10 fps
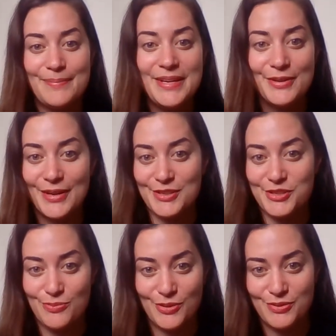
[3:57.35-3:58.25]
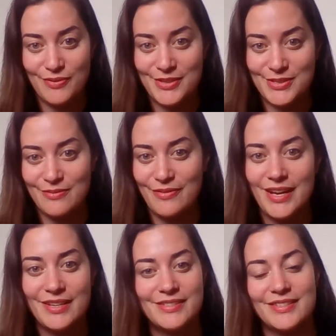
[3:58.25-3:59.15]
meet your customers face to
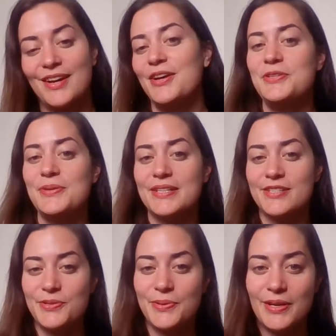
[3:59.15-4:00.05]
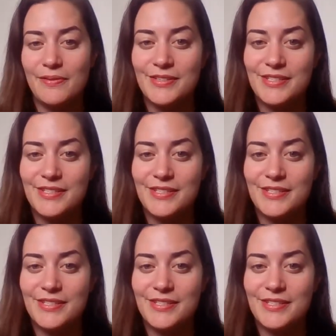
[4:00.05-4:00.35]
face. You get to tour their